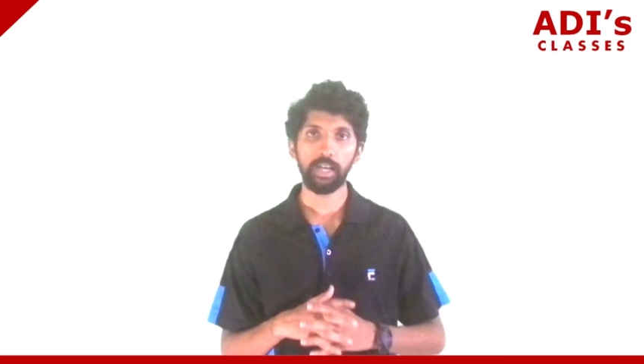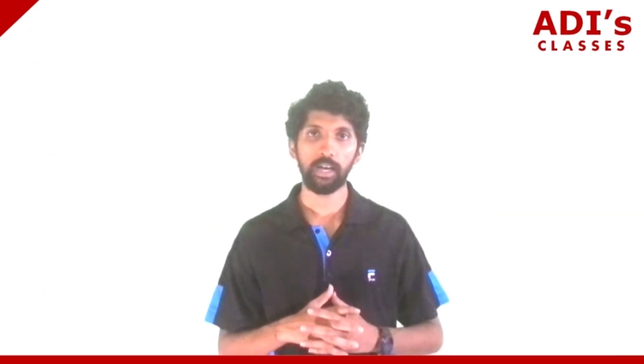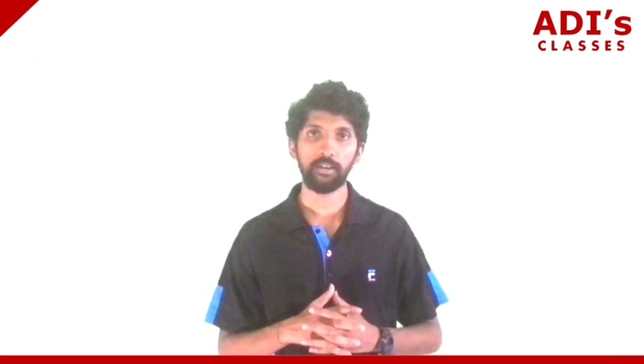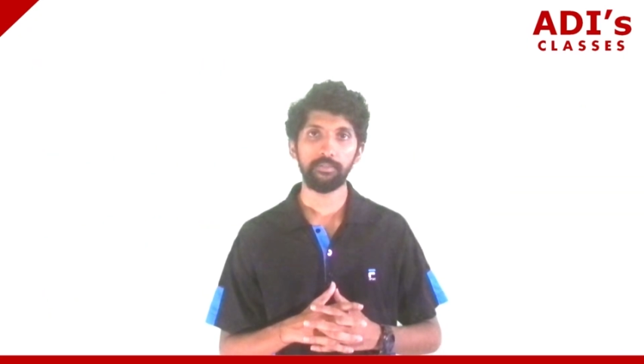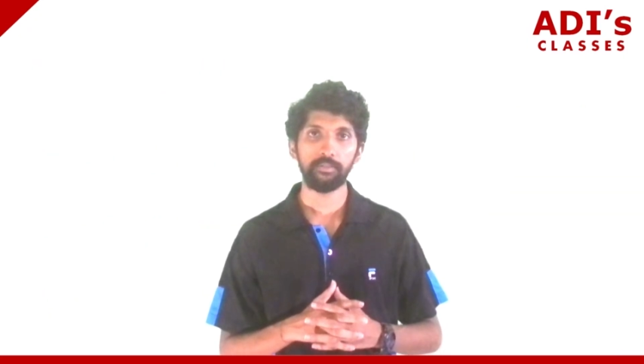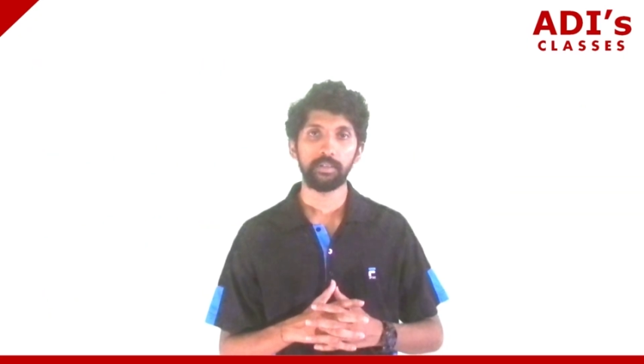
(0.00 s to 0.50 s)
we
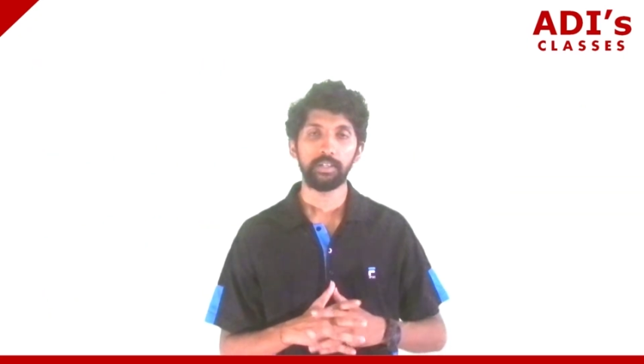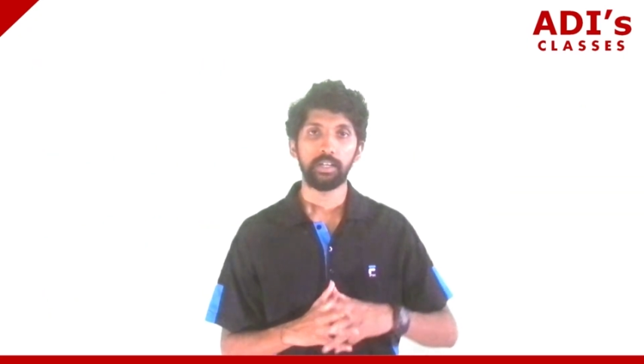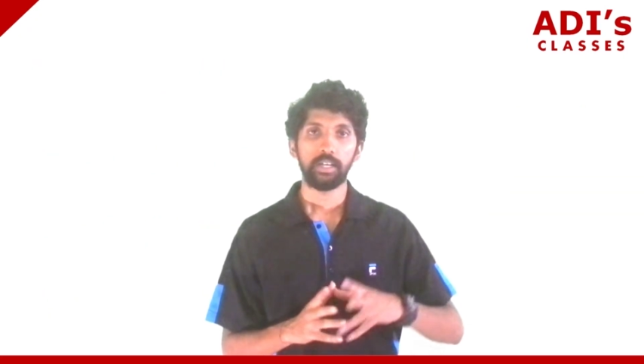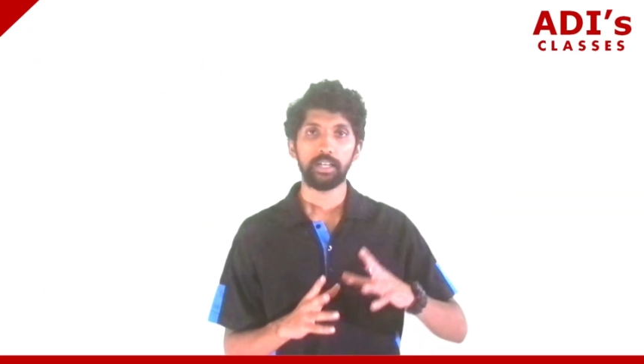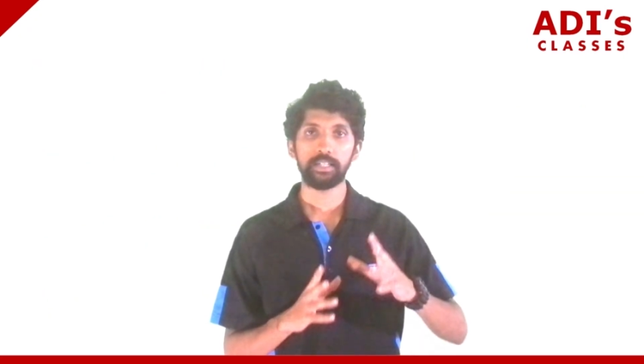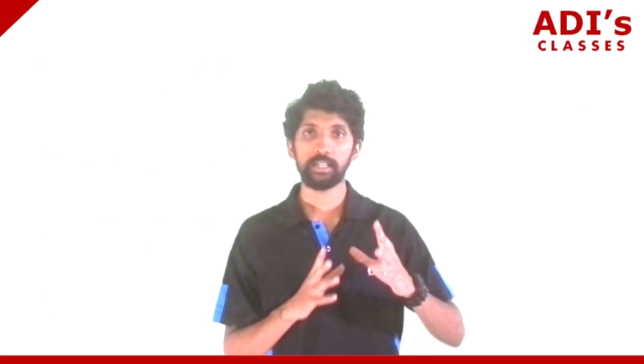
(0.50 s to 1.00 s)
have
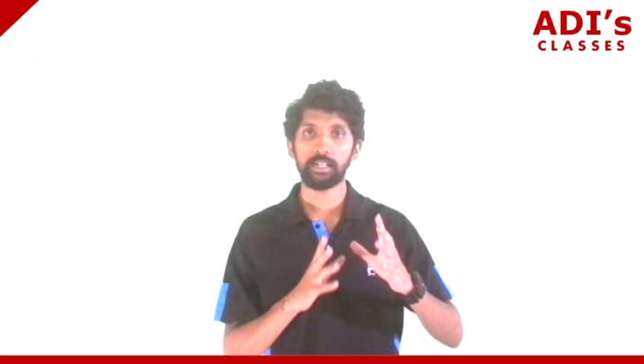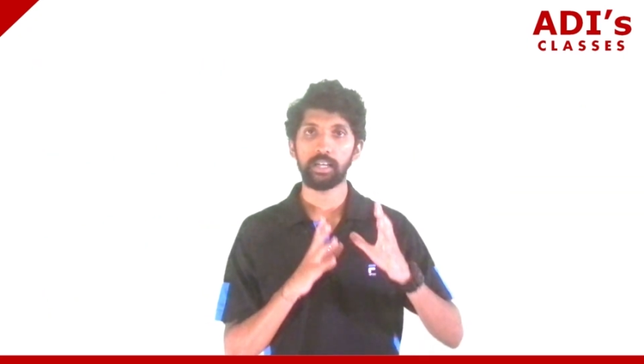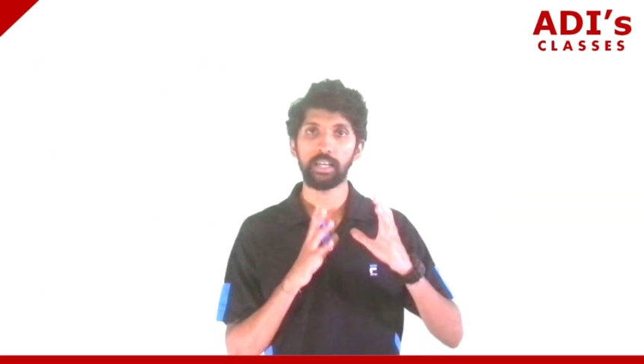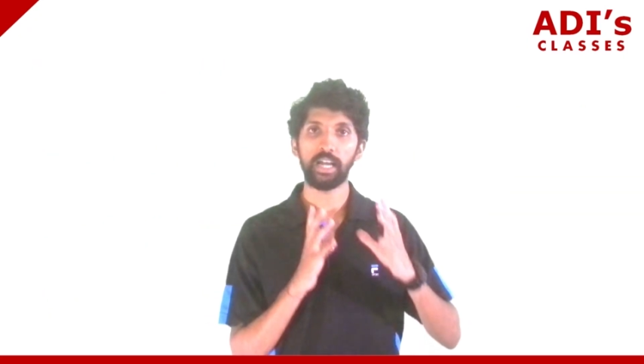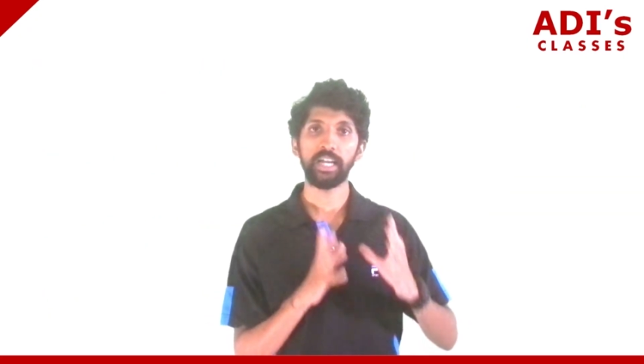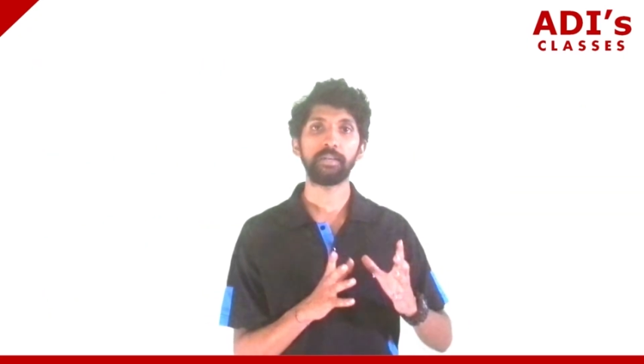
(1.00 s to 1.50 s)
is that
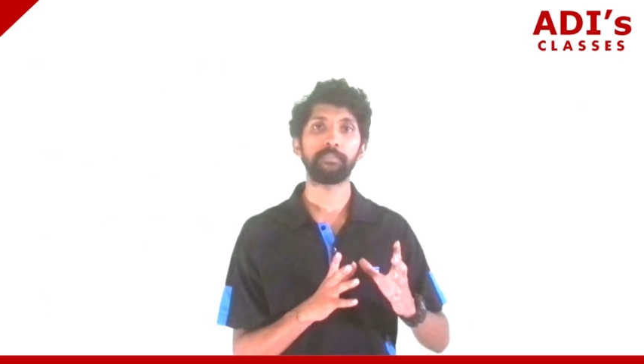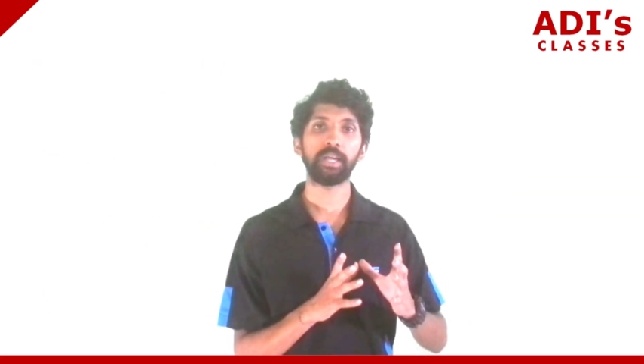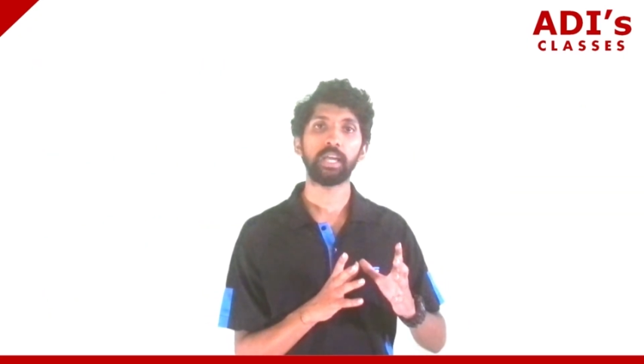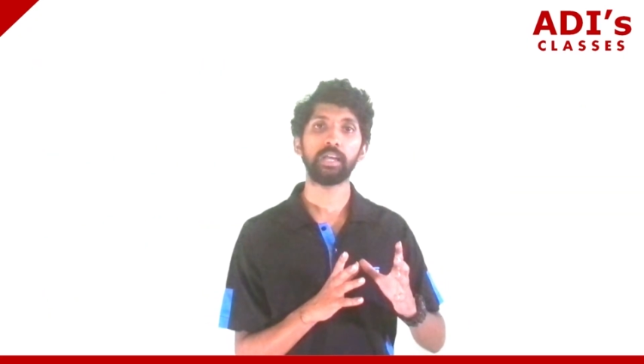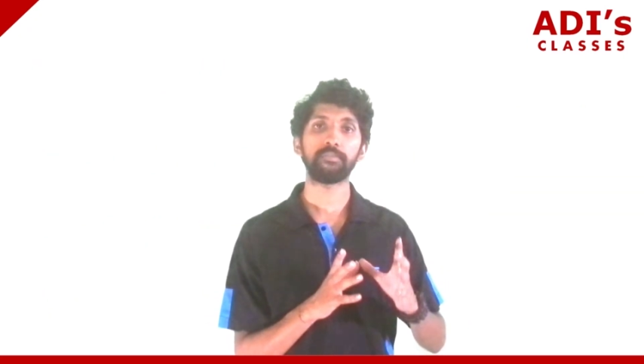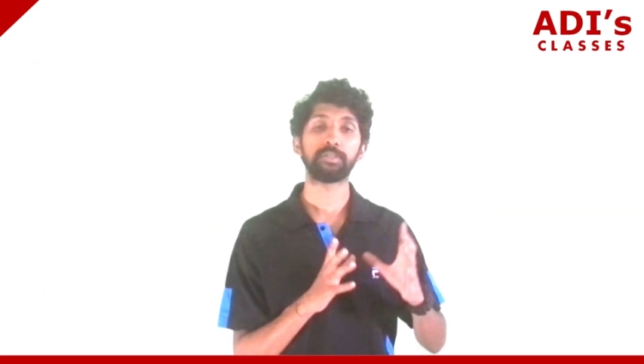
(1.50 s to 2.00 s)
light
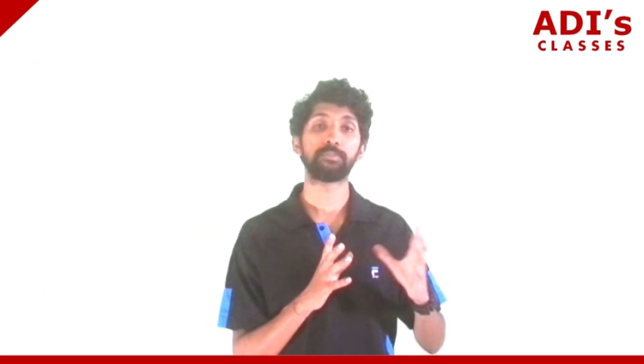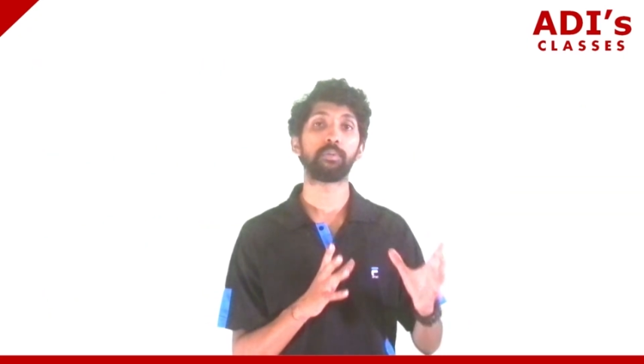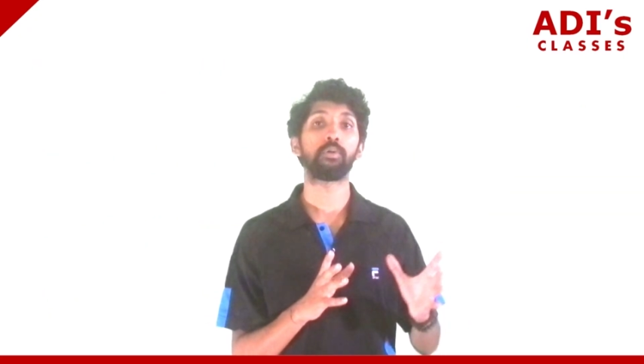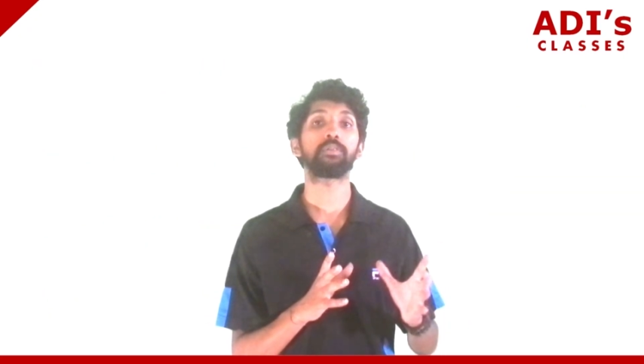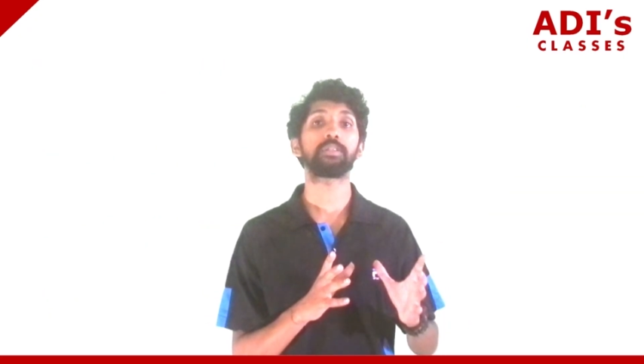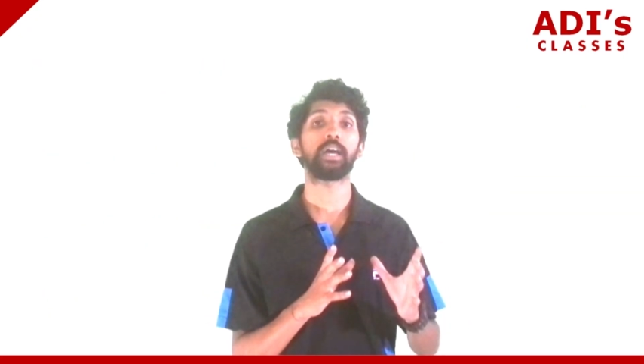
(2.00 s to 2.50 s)
behaves
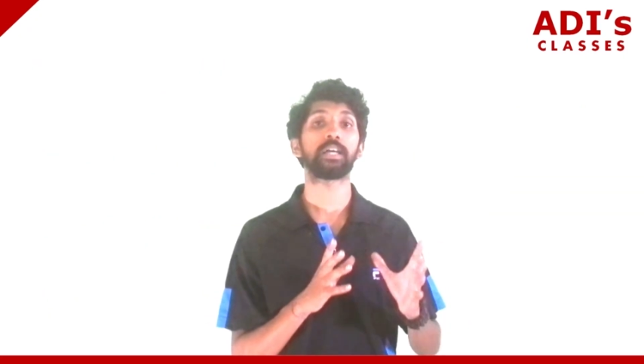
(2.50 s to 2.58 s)
both